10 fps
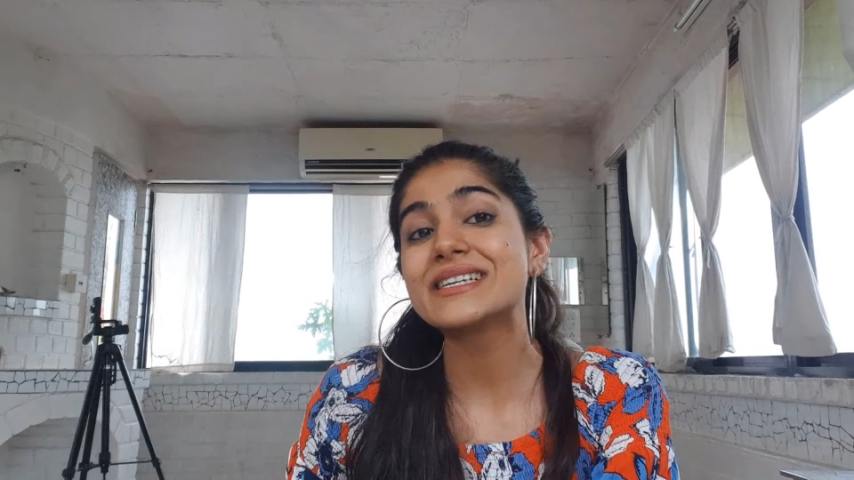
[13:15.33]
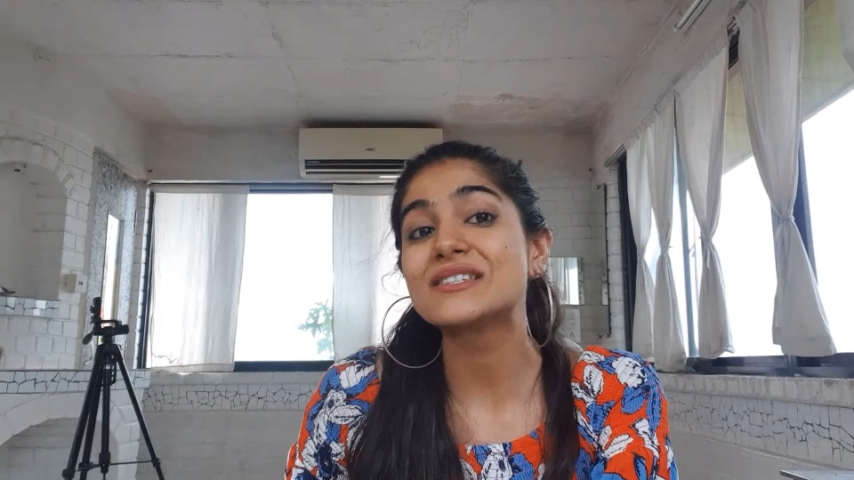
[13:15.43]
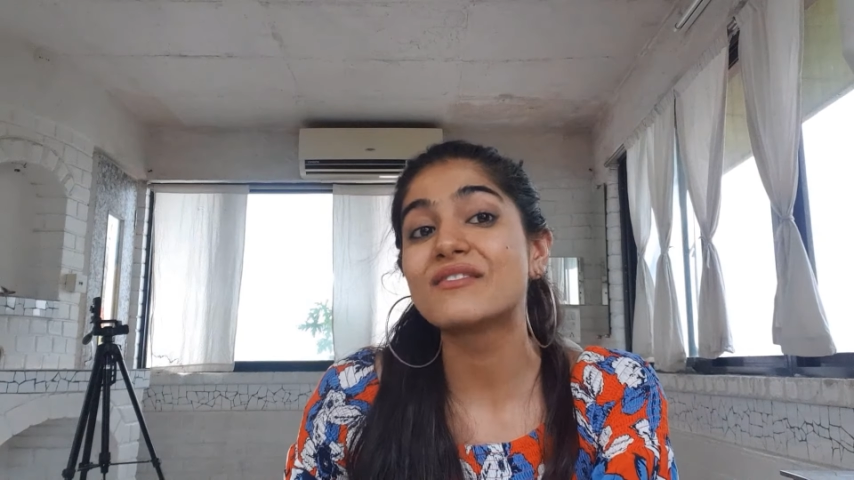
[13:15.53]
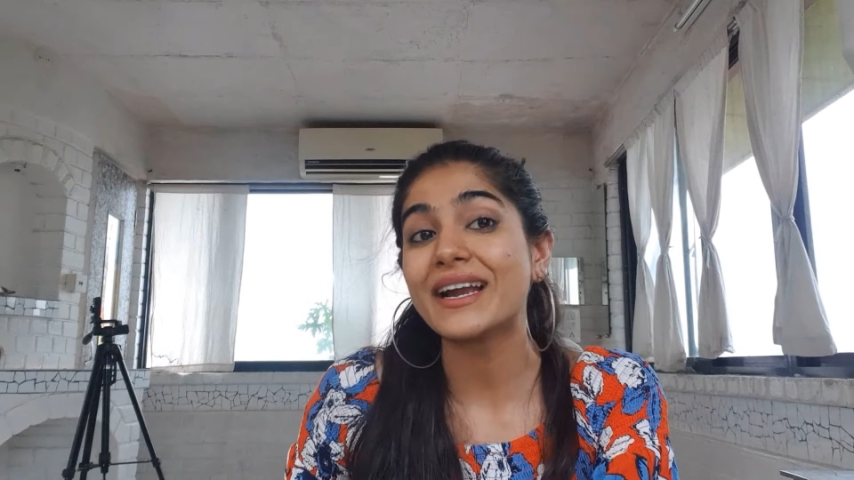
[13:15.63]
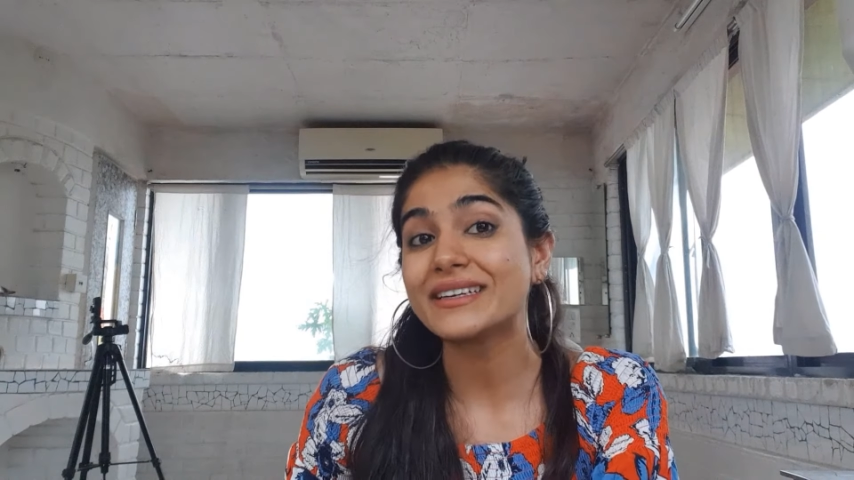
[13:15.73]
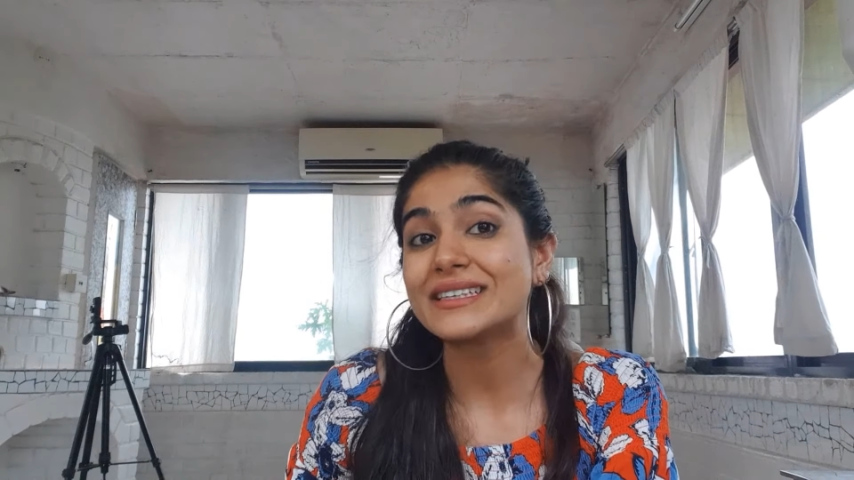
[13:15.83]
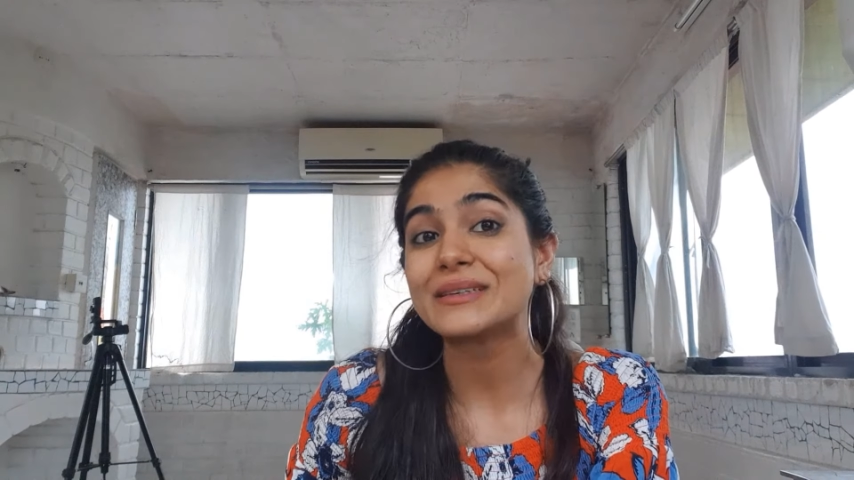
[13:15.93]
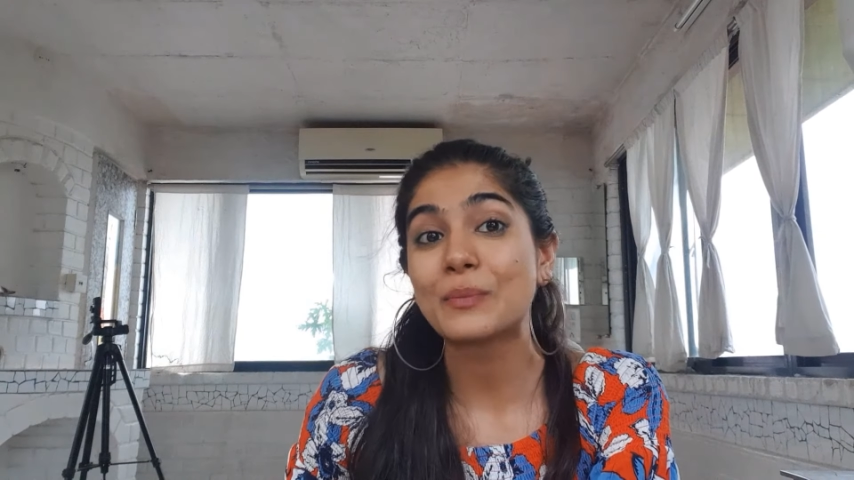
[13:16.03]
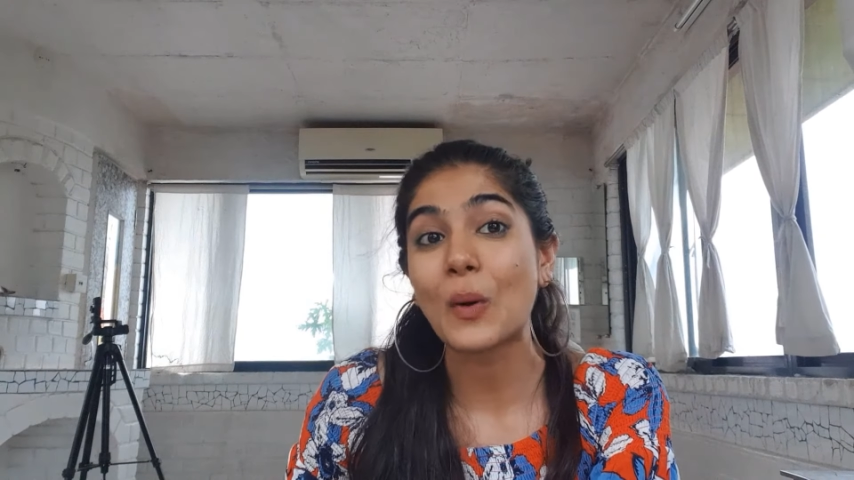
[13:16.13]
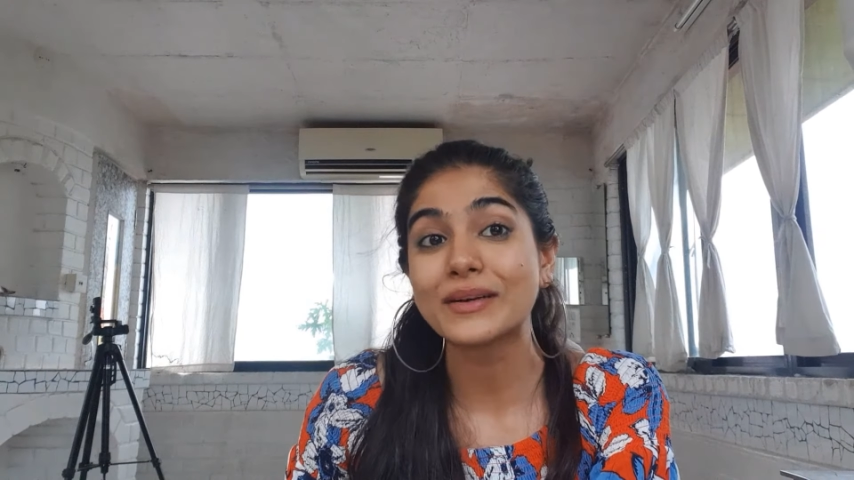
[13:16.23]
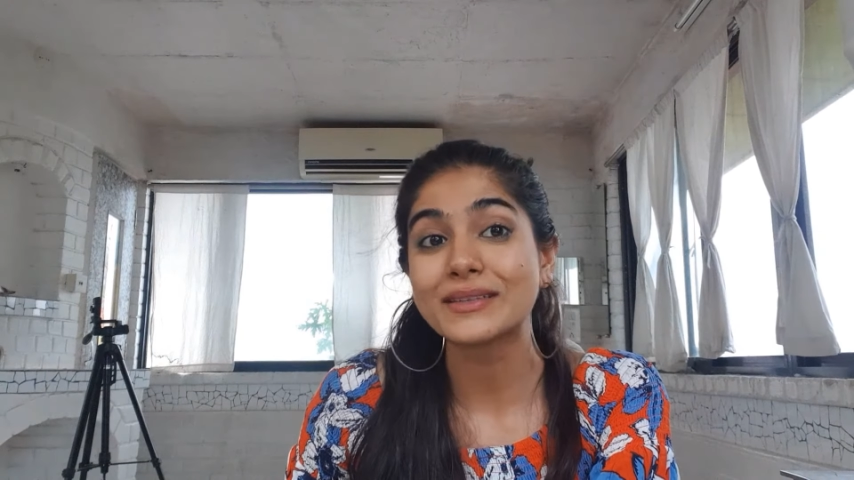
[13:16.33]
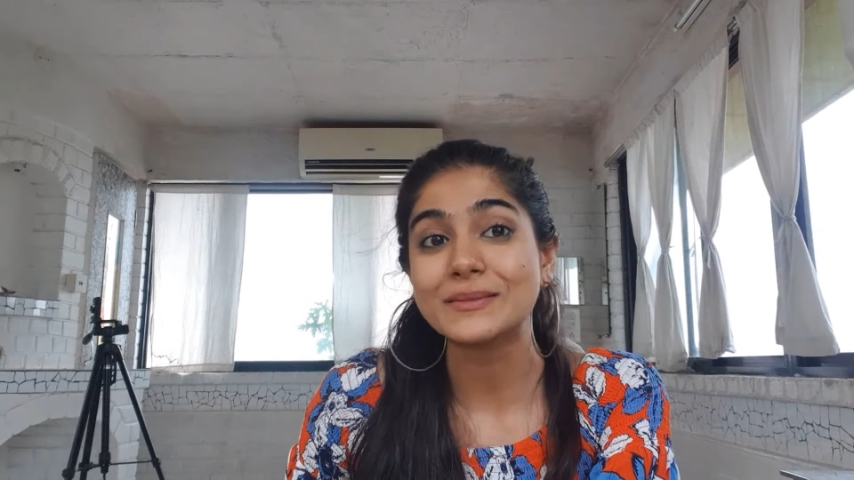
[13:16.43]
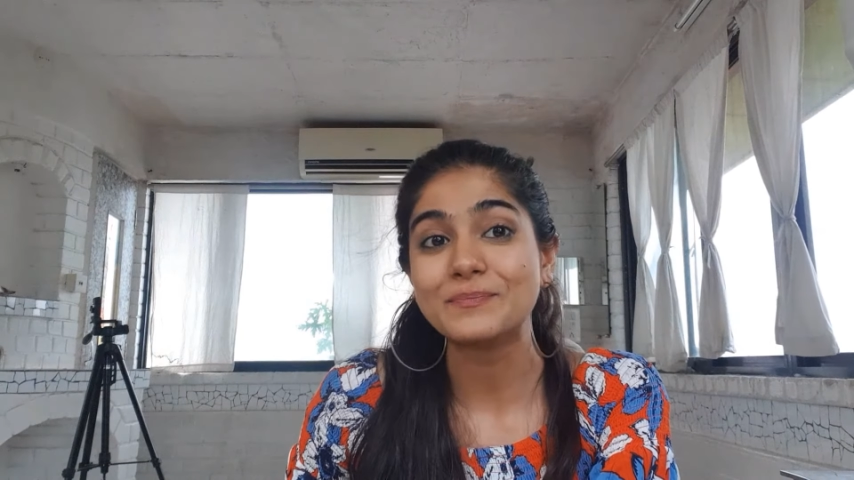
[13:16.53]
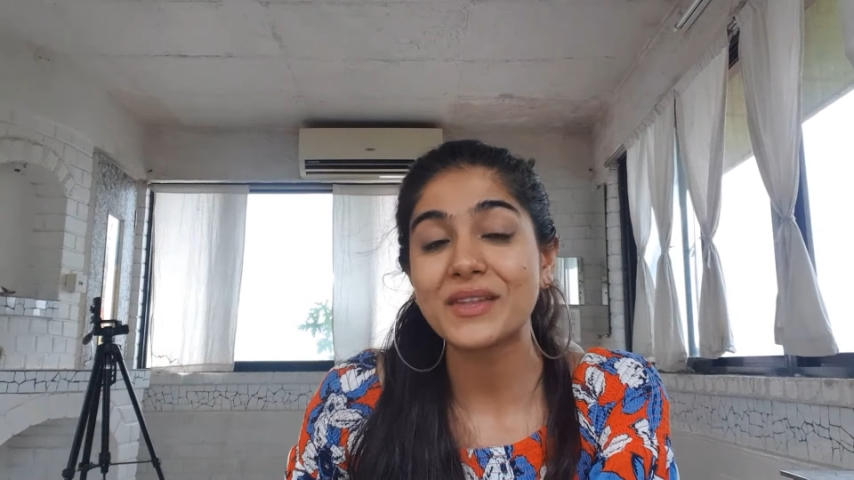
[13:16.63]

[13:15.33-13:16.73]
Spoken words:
is vitally important.